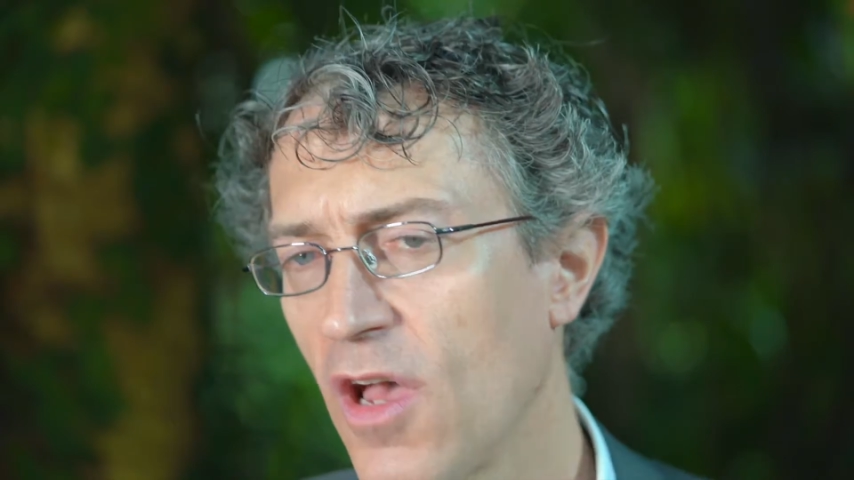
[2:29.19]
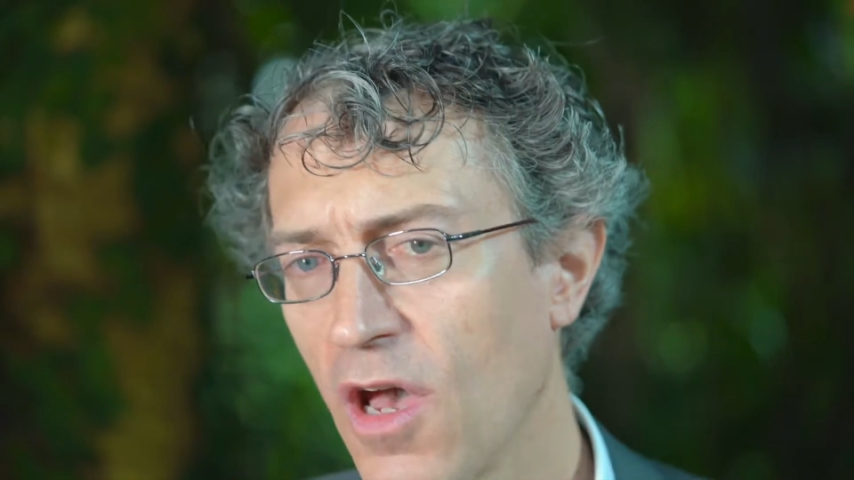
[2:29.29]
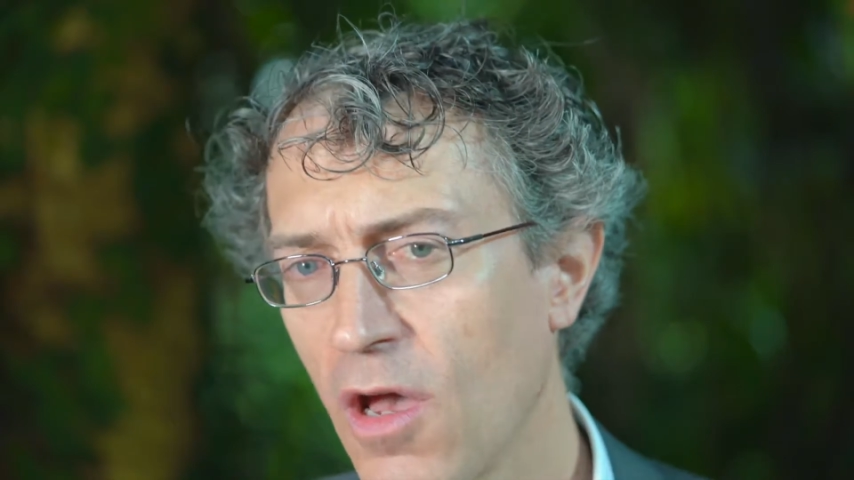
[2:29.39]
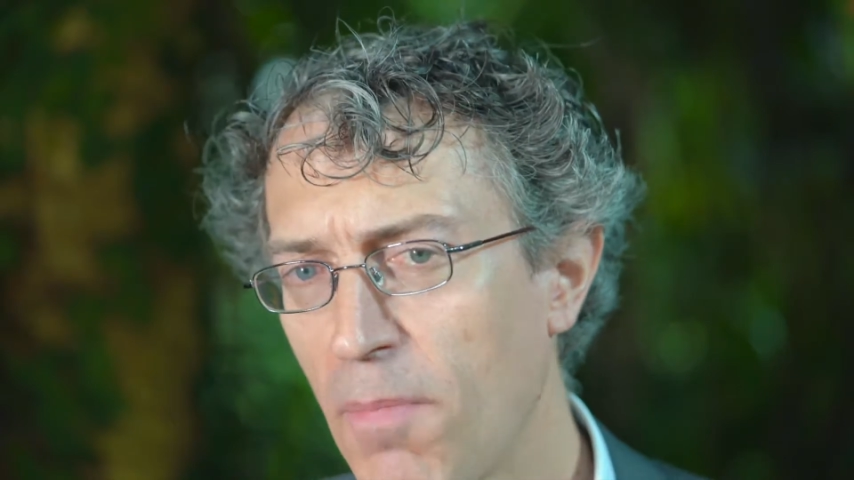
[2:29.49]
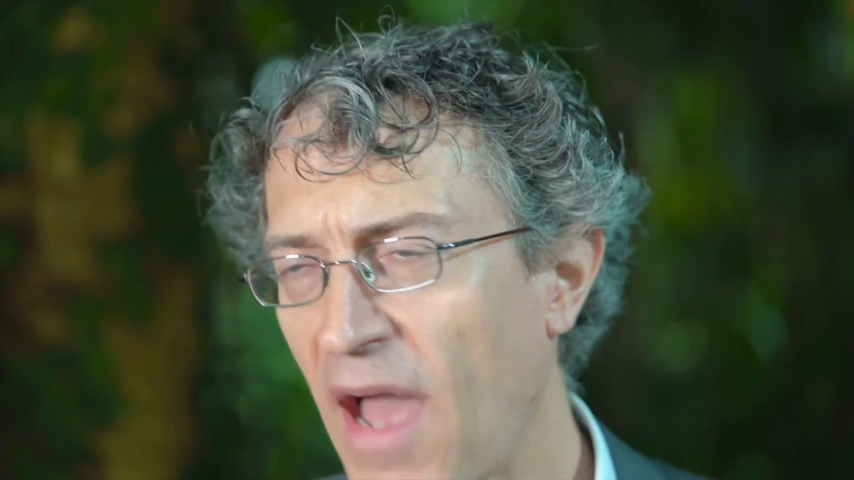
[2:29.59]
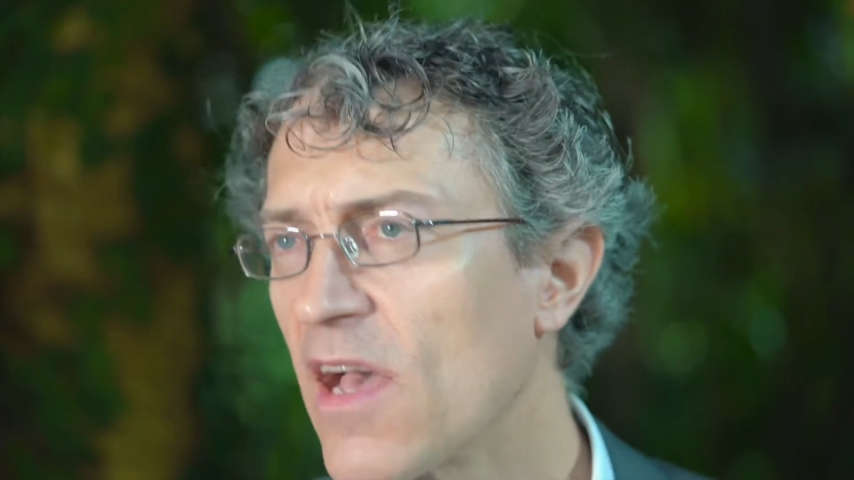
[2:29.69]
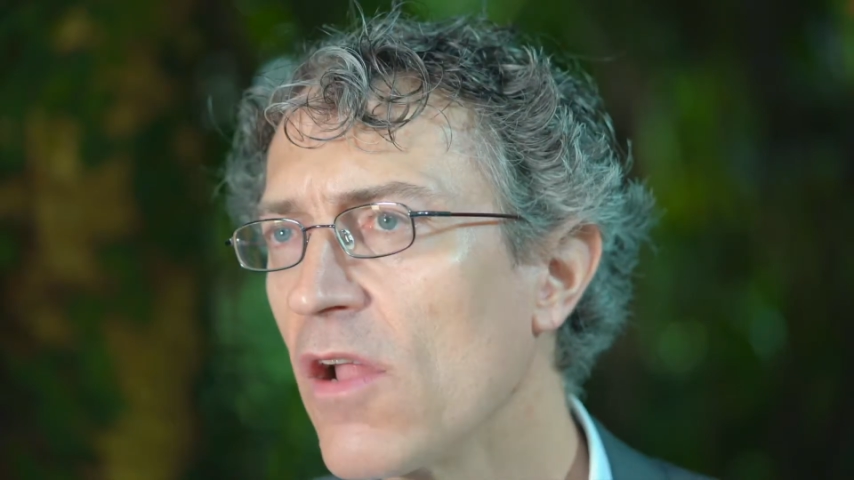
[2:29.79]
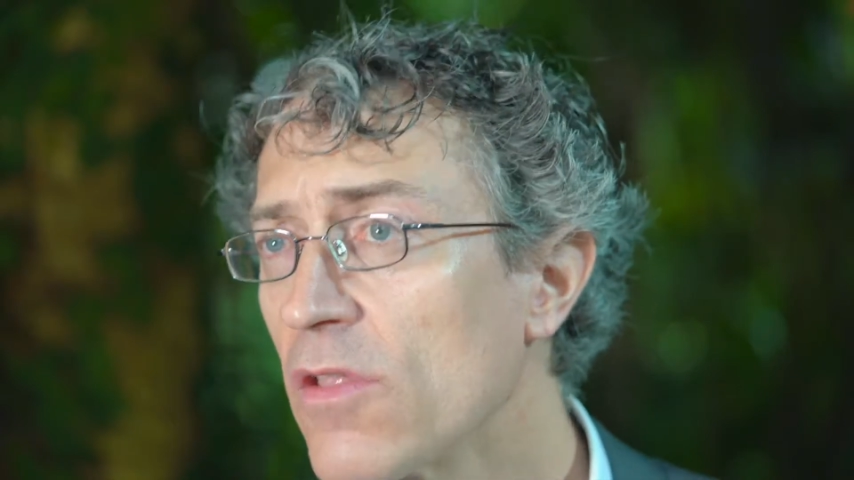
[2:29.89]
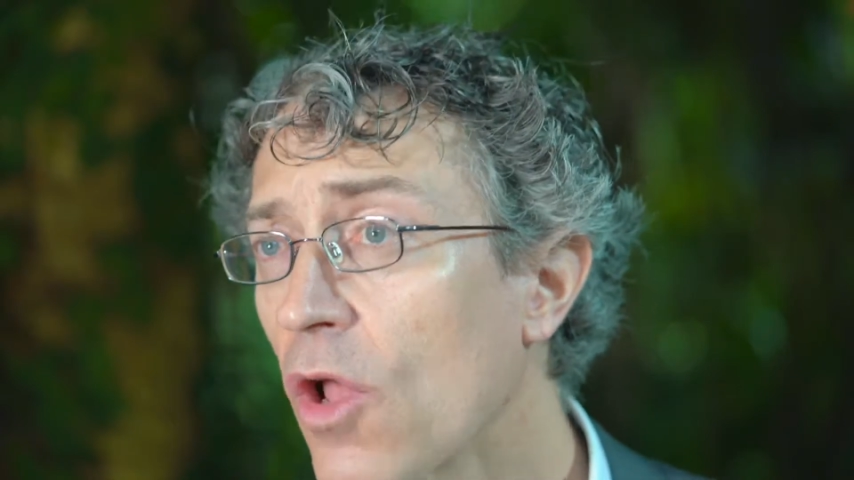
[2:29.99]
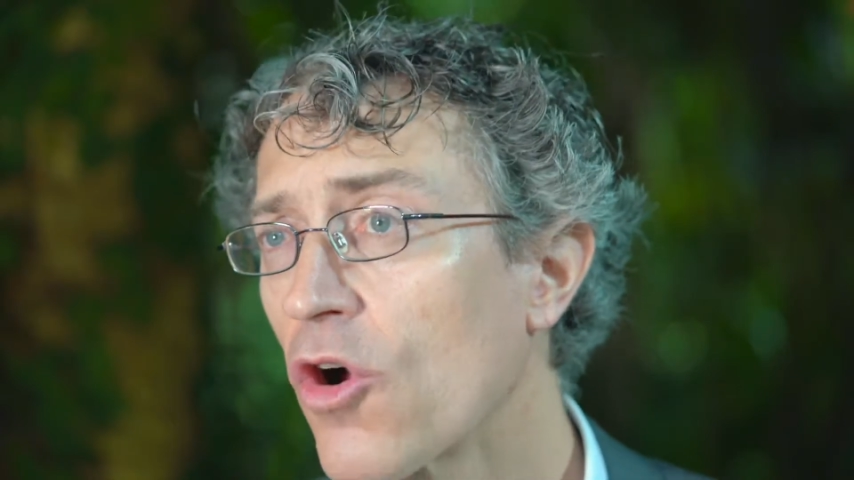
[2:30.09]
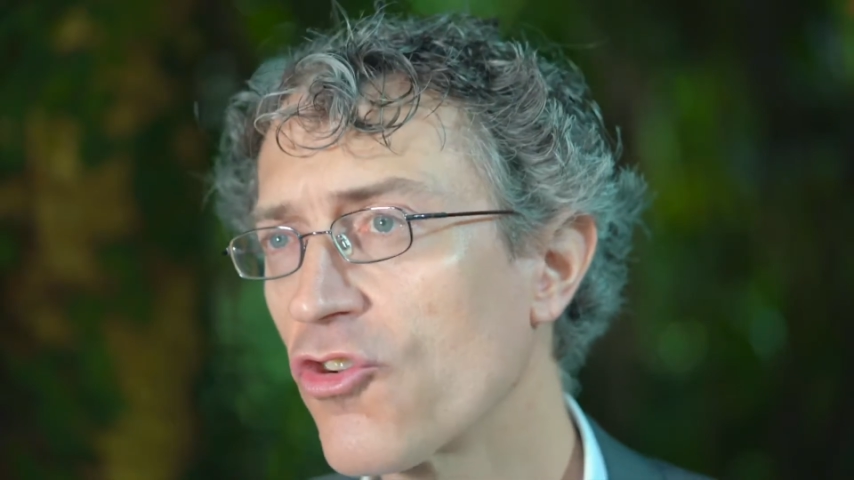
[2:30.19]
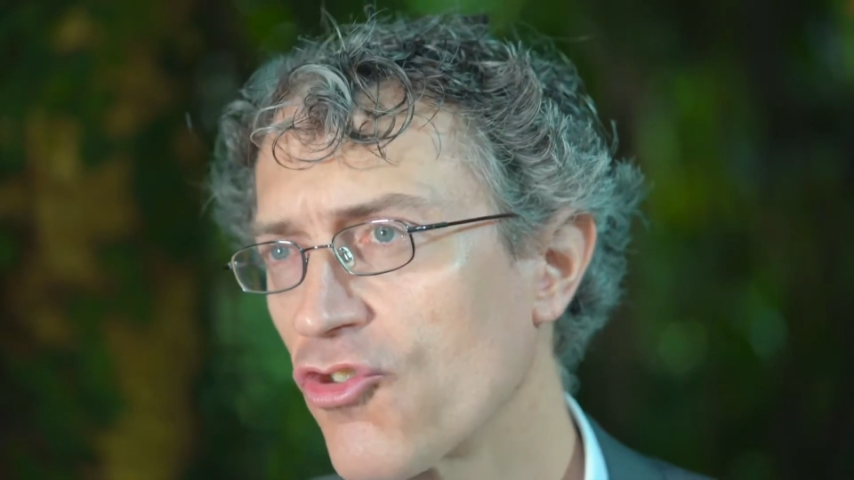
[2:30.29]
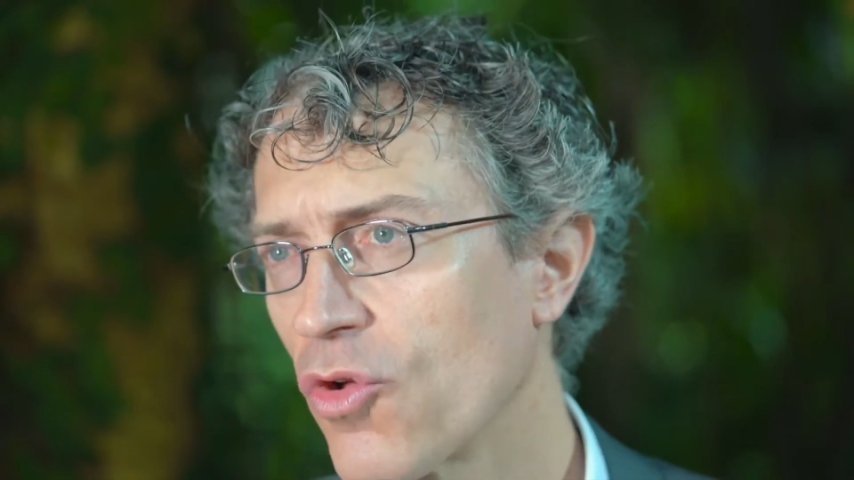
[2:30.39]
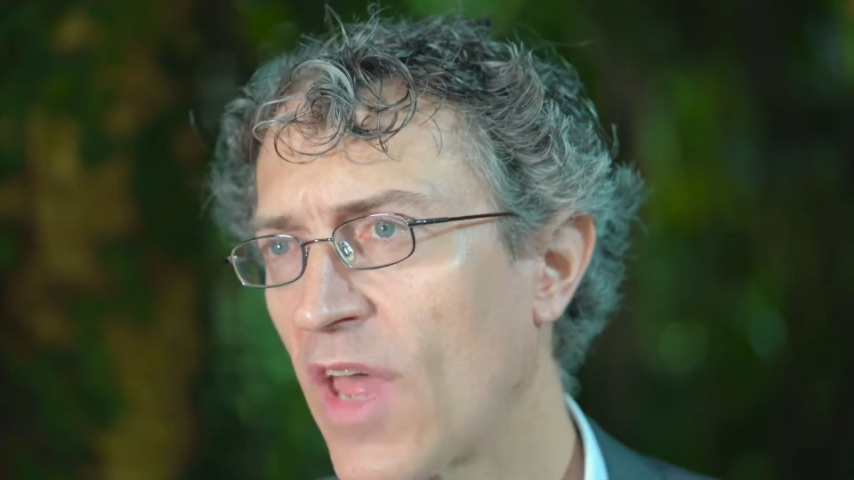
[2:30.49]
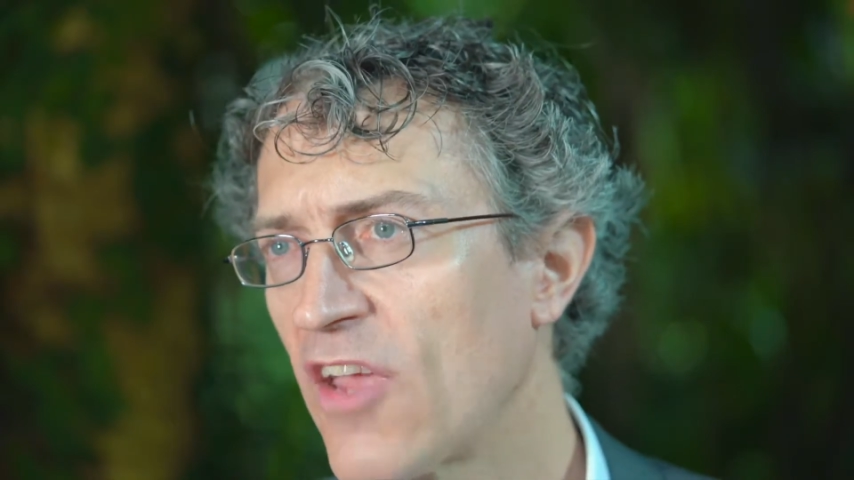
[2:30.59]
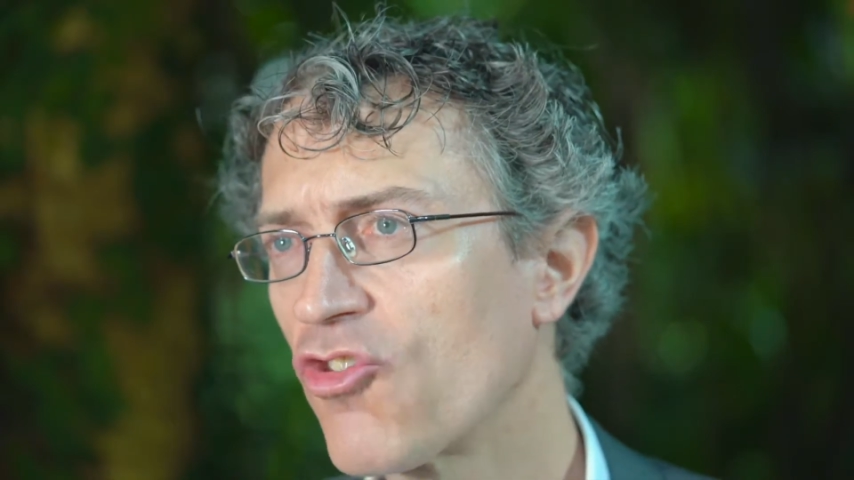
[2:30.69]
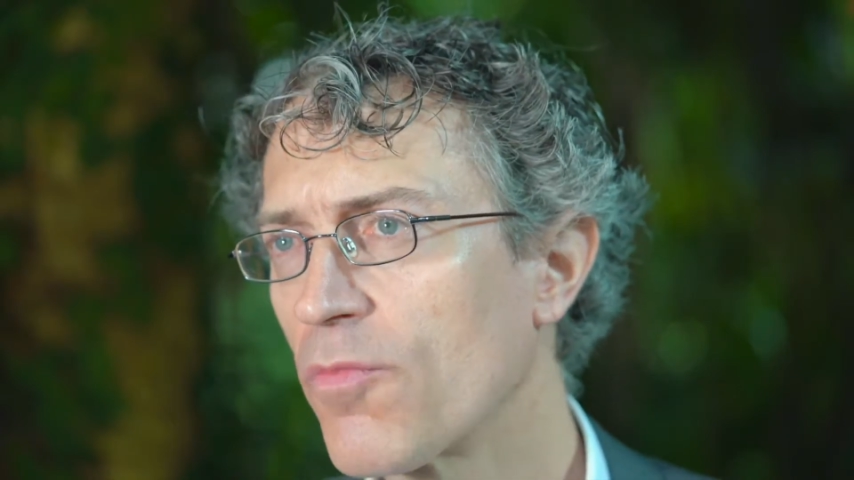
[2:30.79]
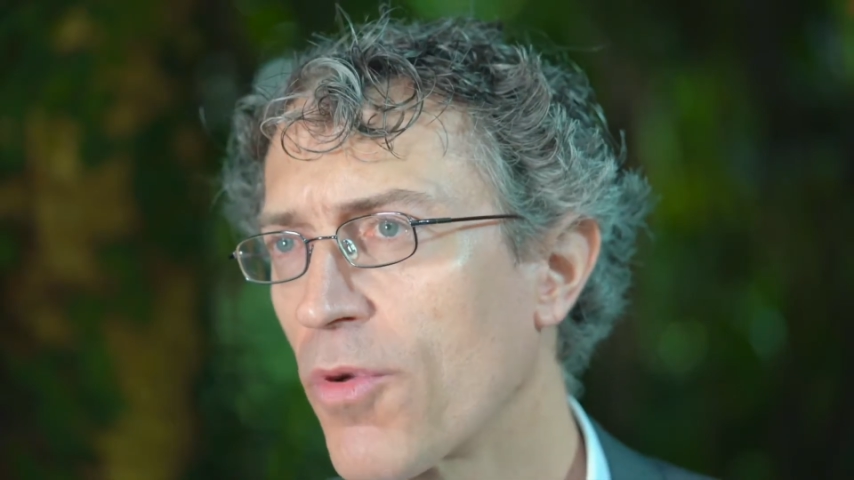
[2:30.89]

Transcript: by a large donation